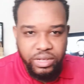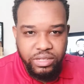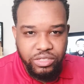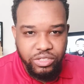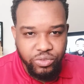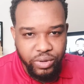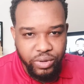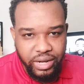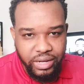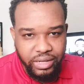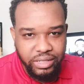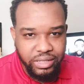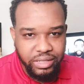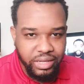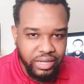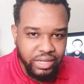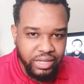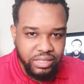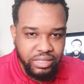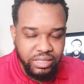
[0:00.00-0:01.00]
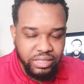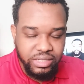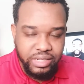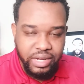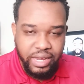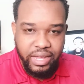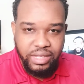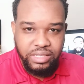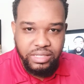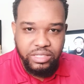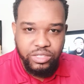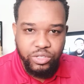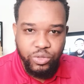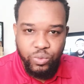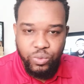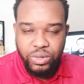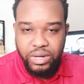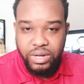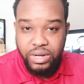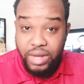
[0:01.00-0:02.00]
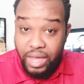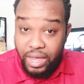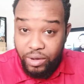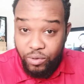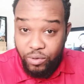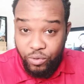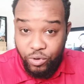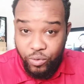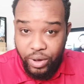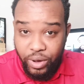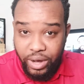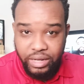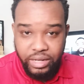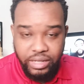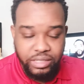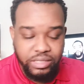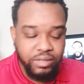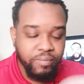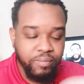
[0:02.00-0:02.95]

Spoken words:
drink, teas, shakes. You would not regret this.